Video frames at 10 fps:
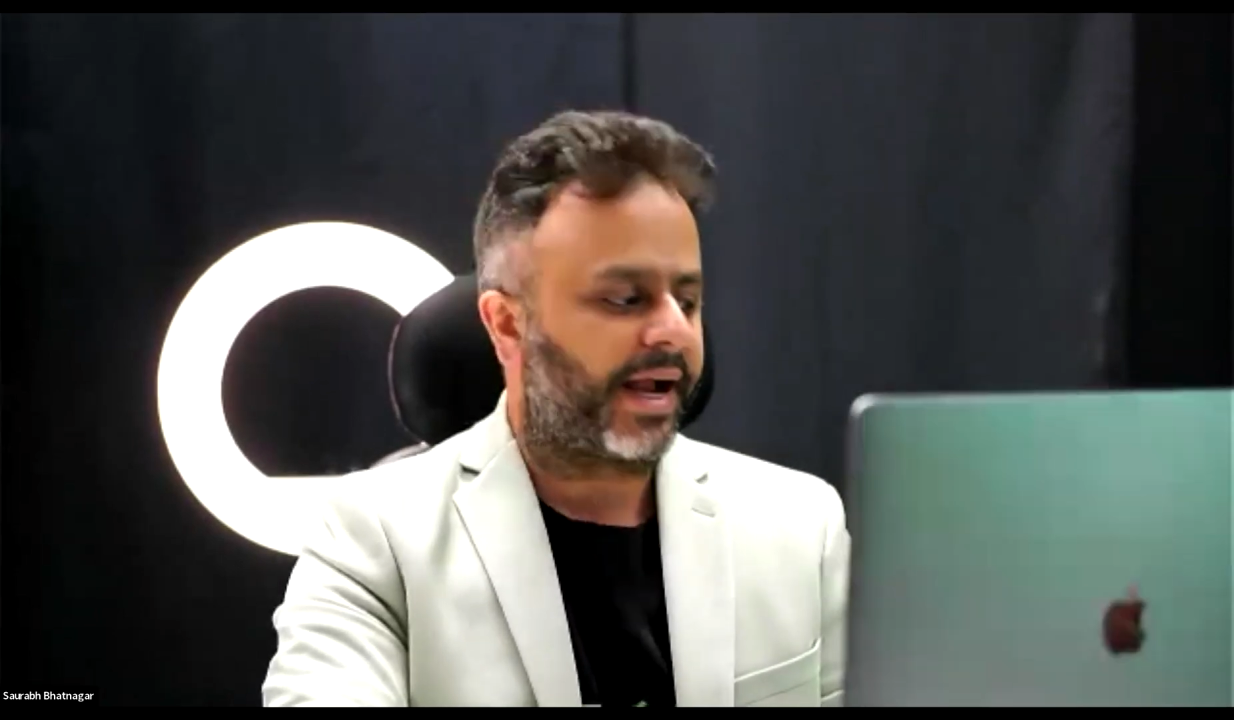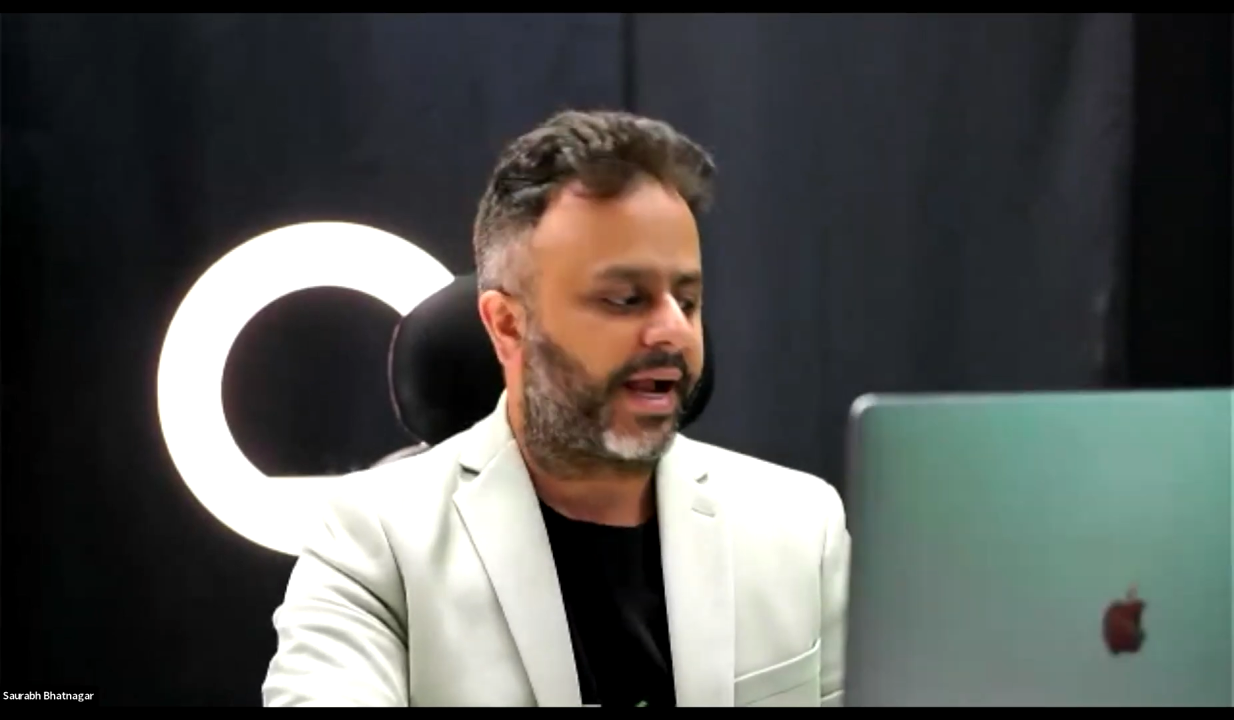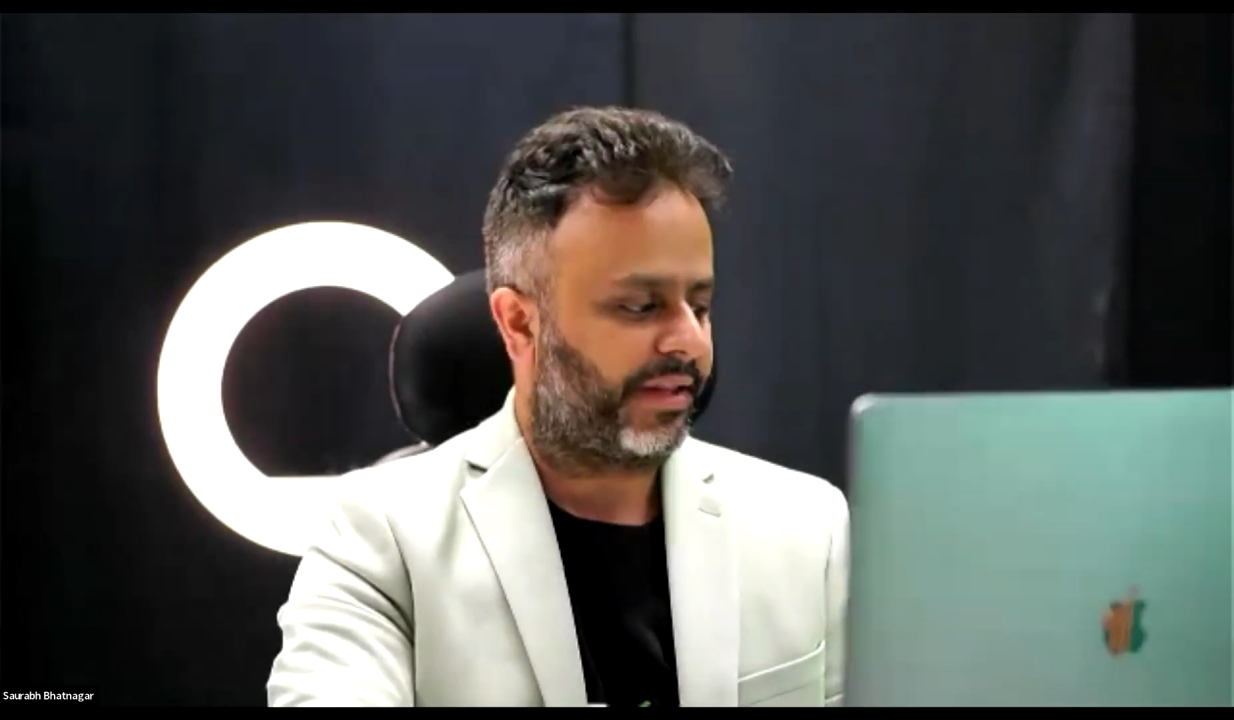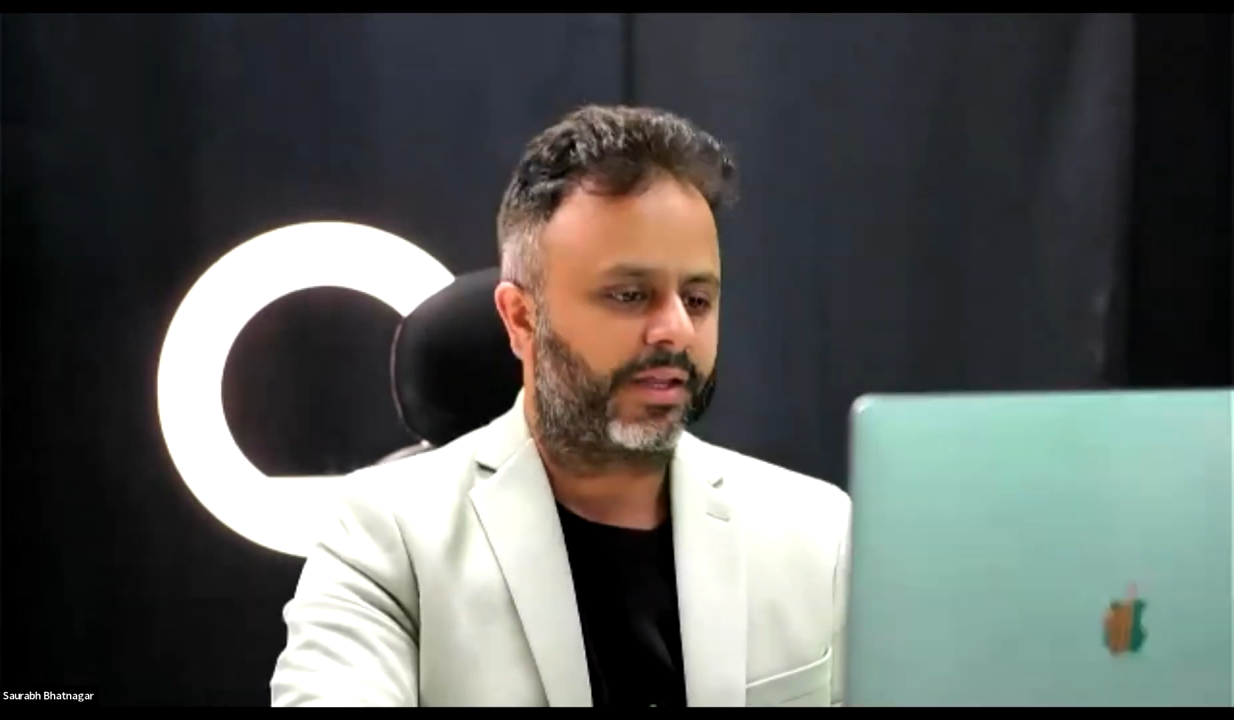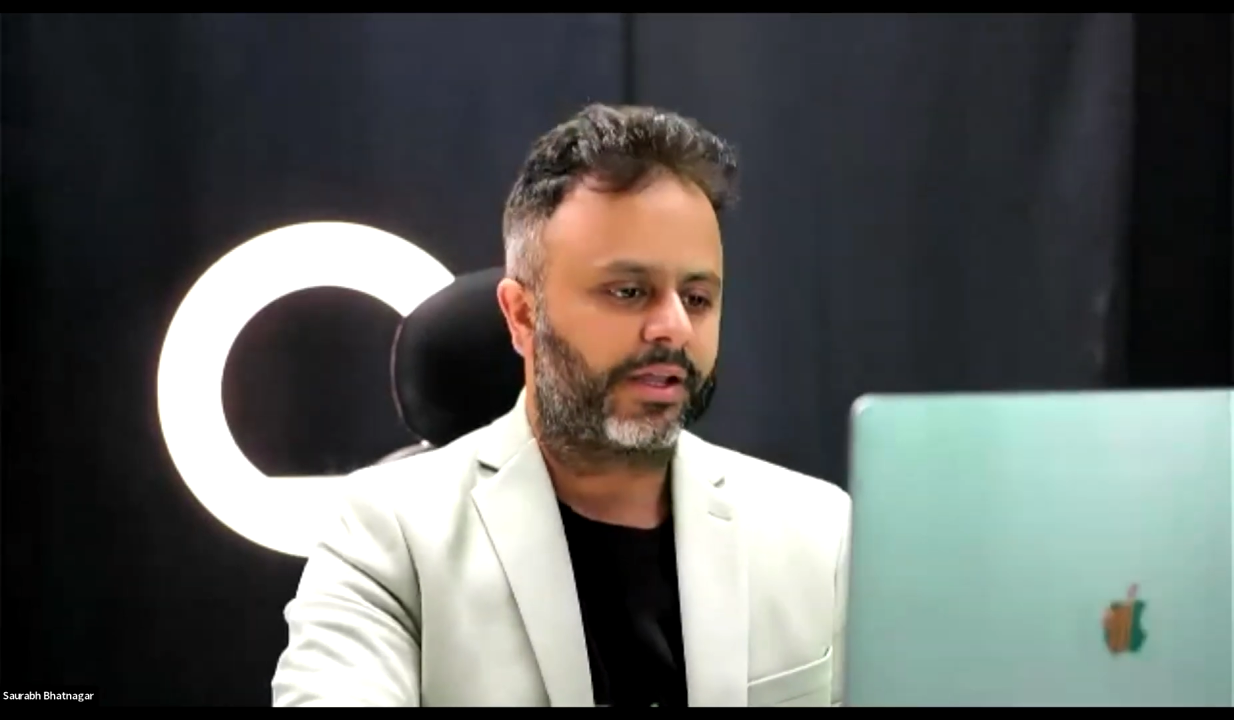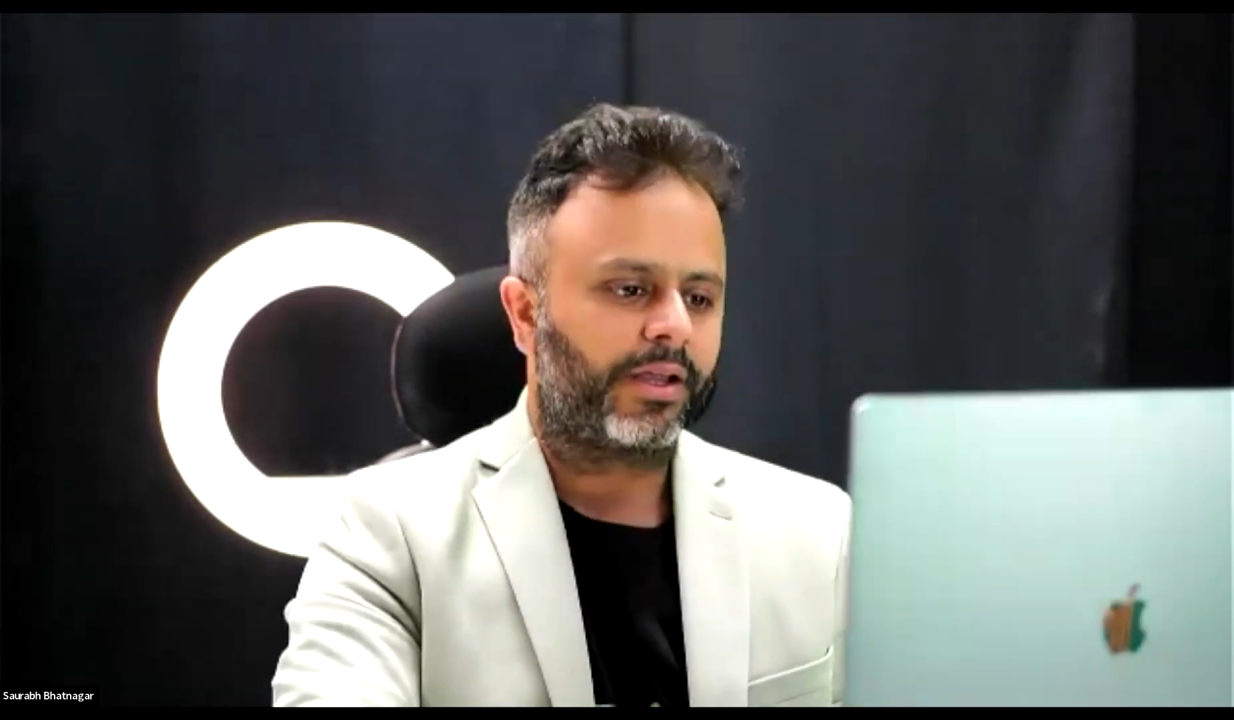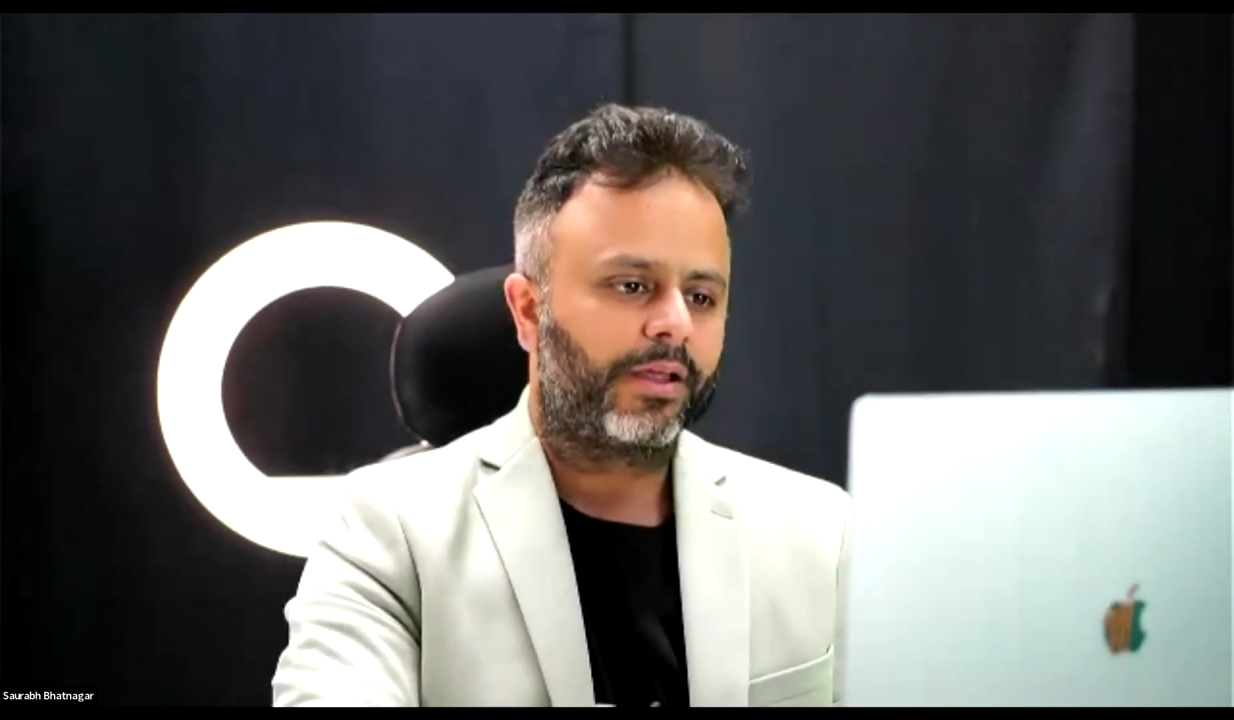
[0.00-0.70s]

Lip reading: ads.